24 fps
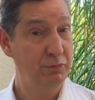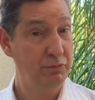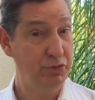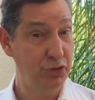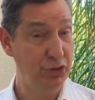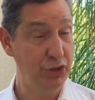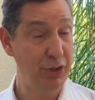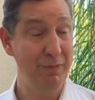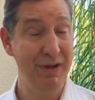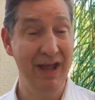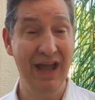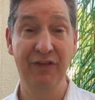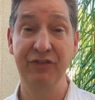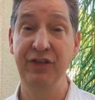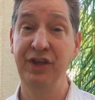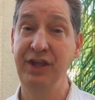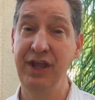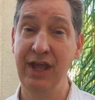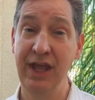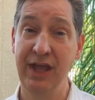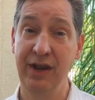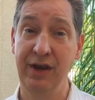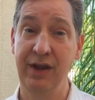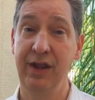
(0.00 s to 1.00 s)
Do the math
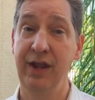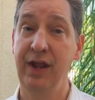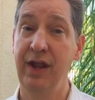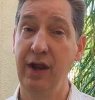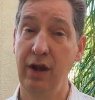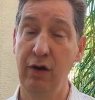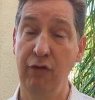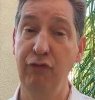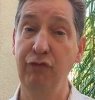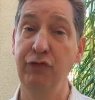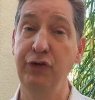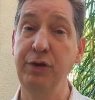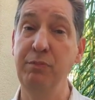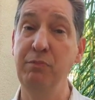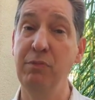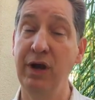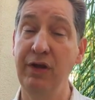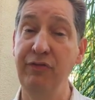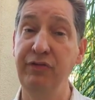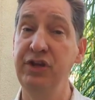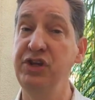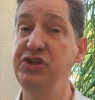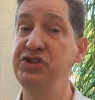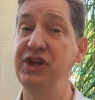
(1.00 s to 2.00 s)
again. Every
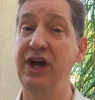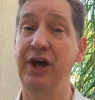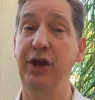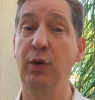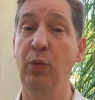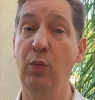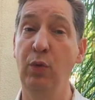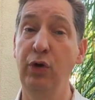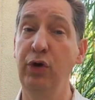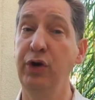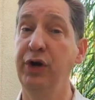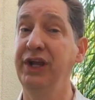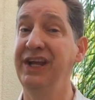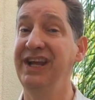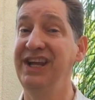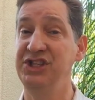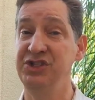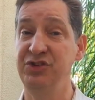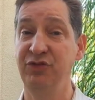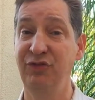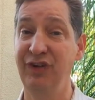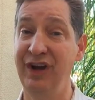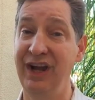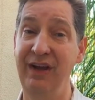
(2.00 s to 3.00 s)
month he's out of work,
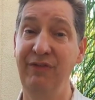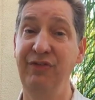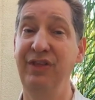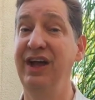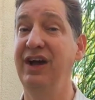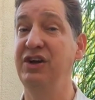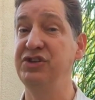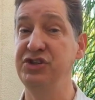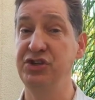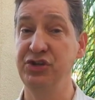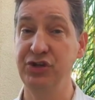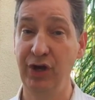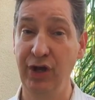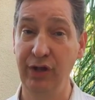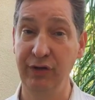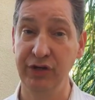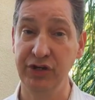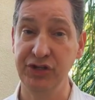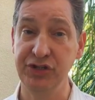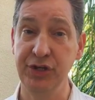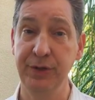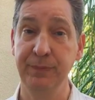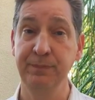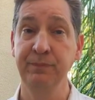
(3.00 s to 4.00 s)
it's
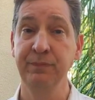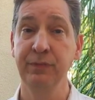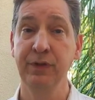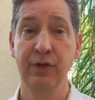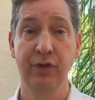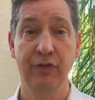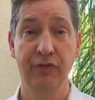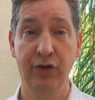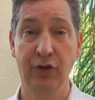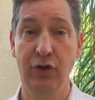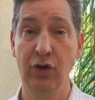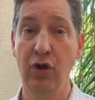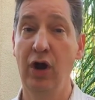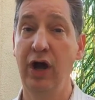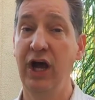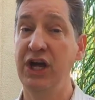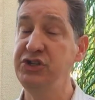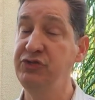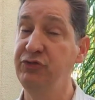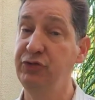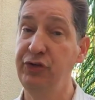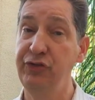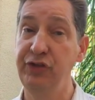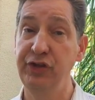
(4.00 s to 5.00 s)
$5,000. The
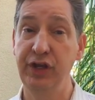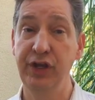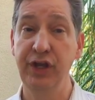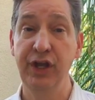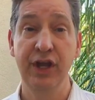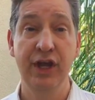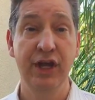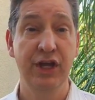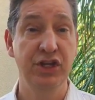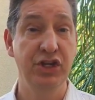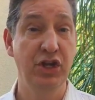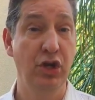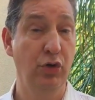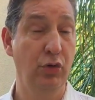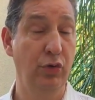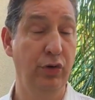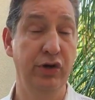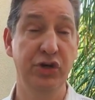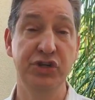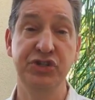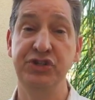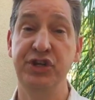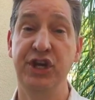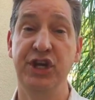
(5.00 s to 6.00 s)
cost for the
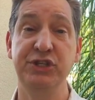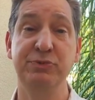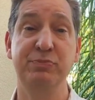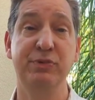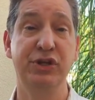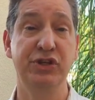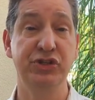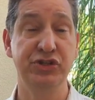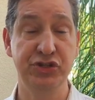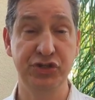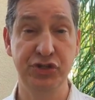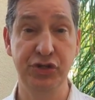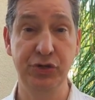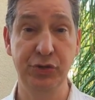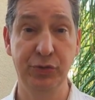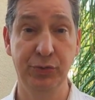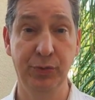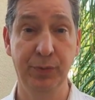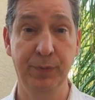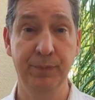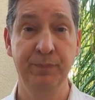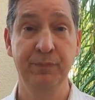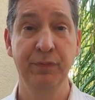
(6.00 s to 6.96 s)
career assessment is $2,000.